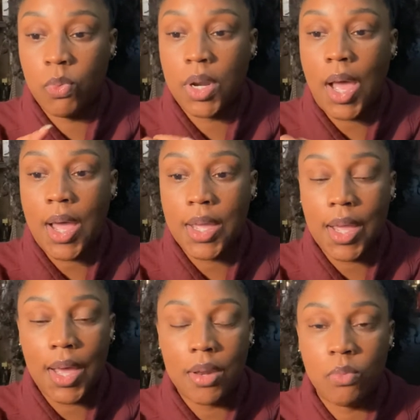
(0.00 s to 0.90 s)
What I
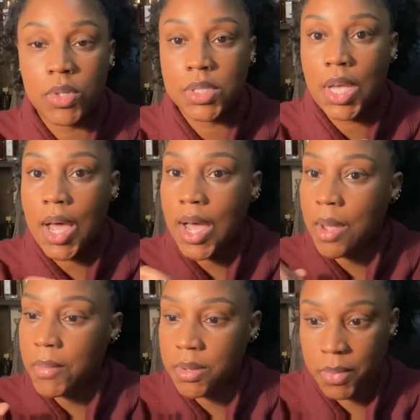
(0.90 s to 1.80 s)
got was the
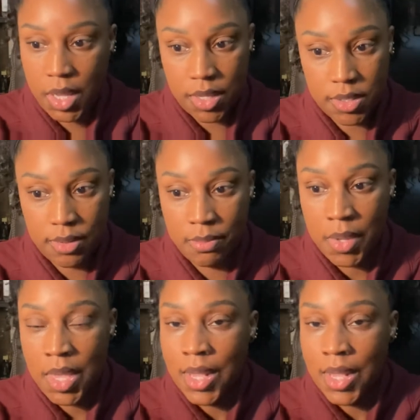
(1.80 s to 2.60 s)
almond blossom,